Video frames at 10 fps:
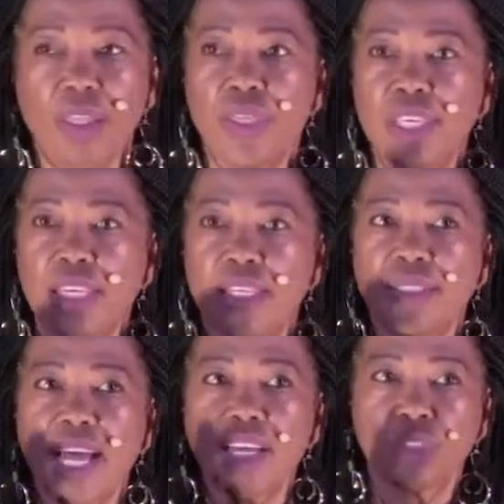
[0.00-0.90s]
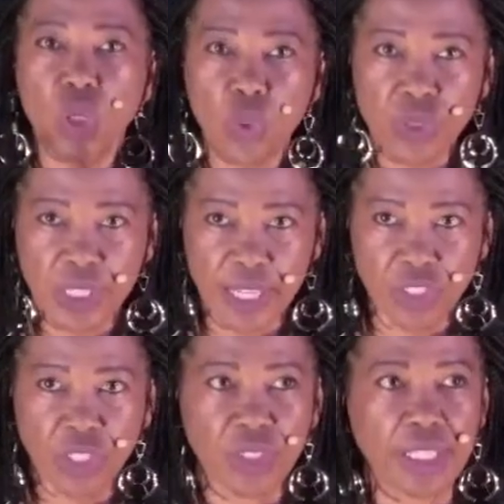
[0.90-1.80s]
the diagnosis
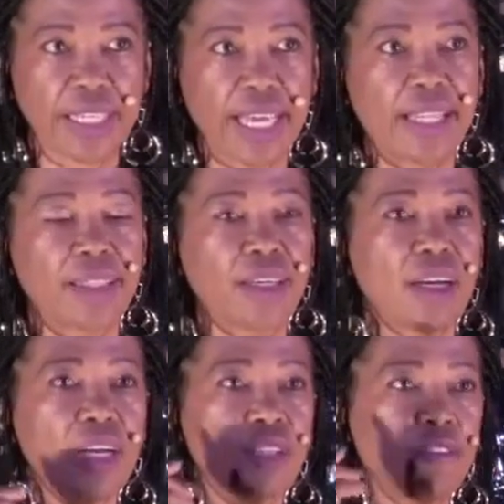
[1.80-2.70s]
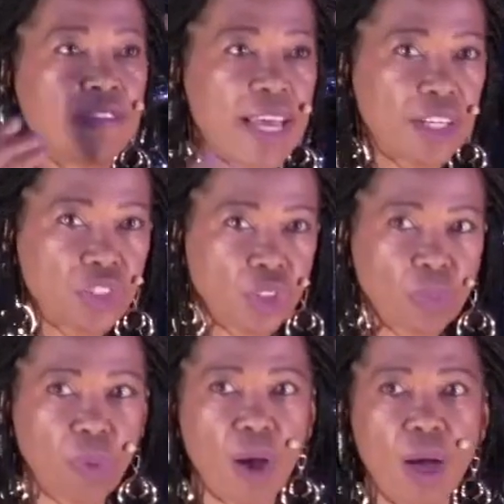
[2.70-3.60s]
that you're going to get, the, the financial
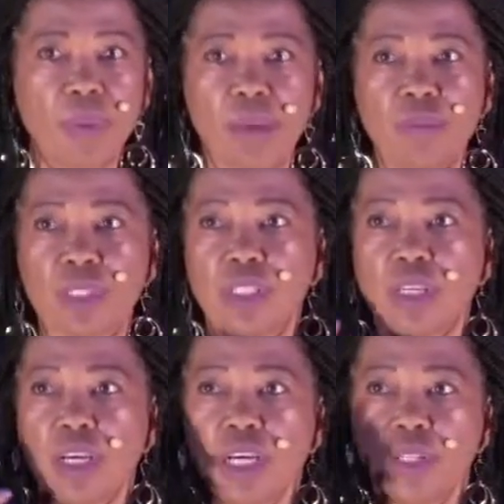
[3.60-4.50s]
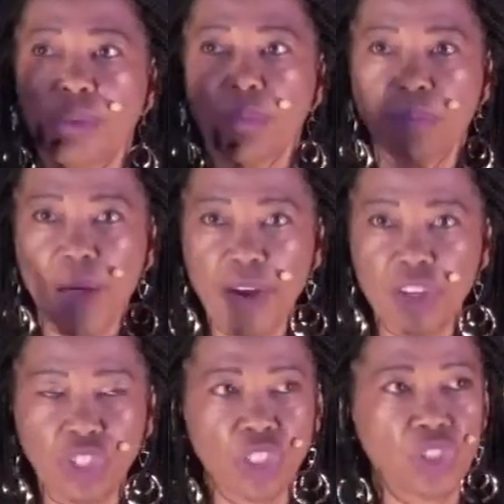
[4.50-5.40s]
problems, the, the
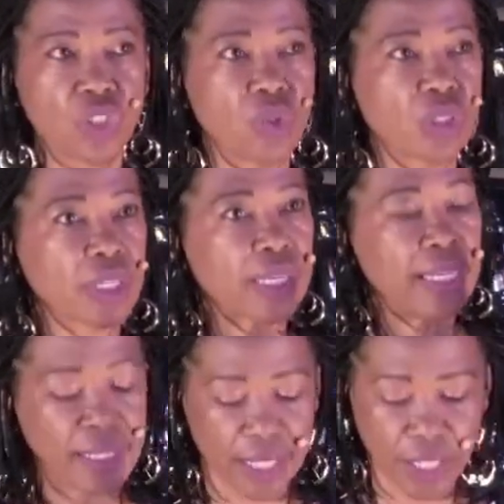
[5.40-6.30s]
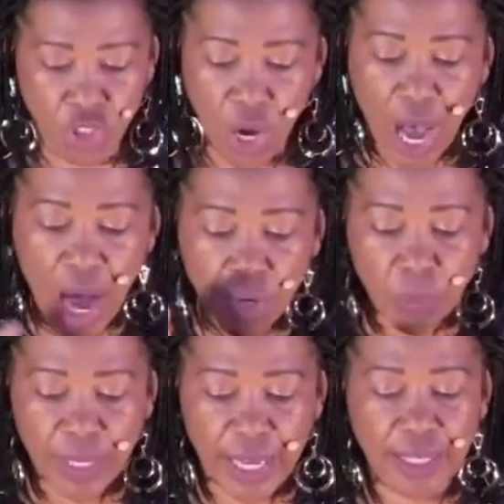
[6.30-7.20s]
marriage issues, the kids issue. How do
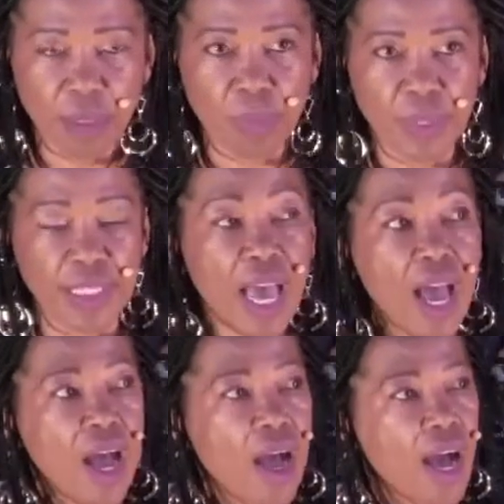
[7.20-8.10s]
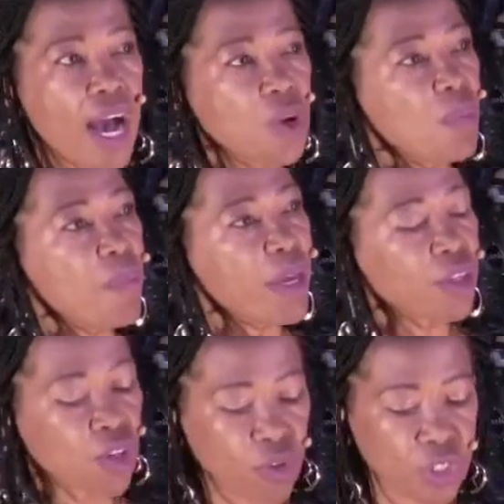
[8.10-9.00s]
we get that peace? I know many
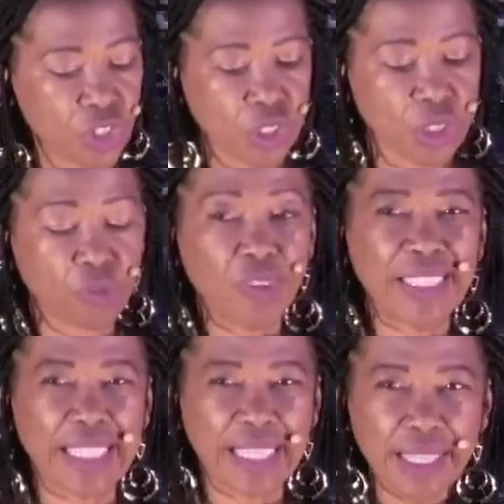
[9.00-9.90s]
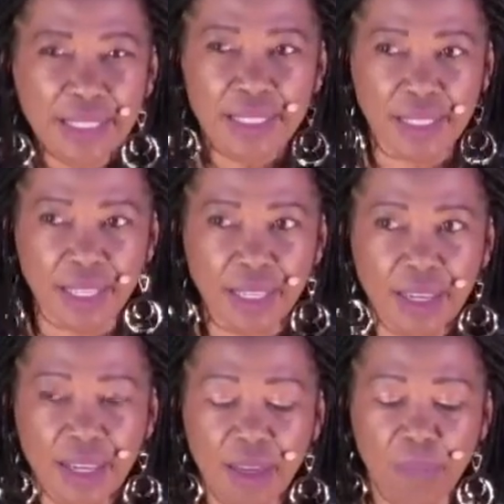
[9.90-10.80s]
Christians feel
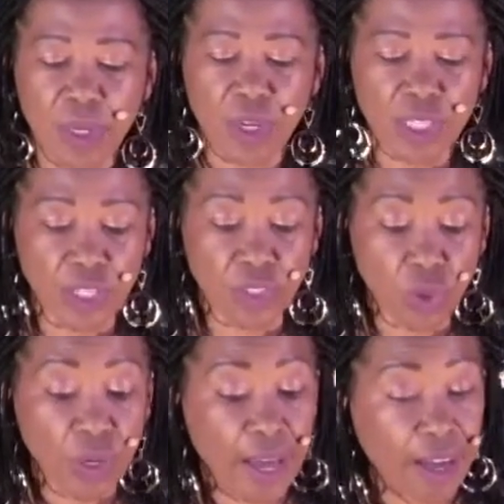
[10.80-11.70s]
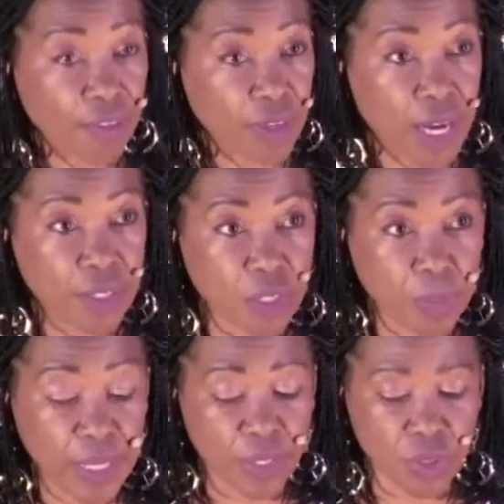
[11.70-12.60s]
guilty because they don't have God's
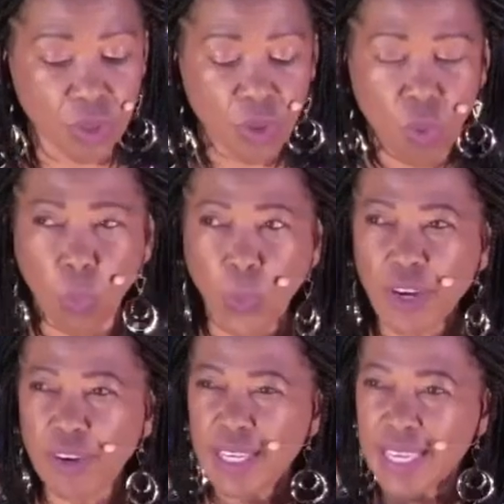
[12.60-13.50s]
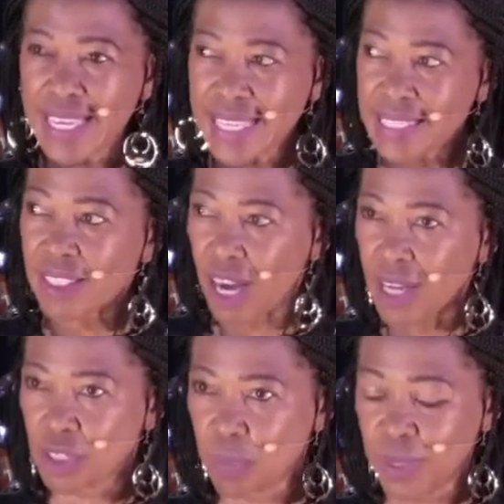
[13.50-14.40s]
peace. Where is
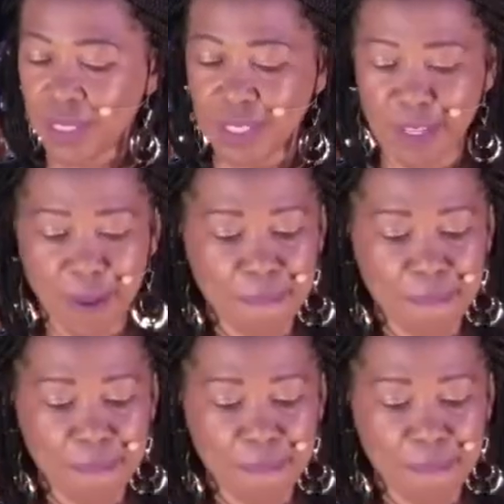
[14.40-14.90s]
God's peace?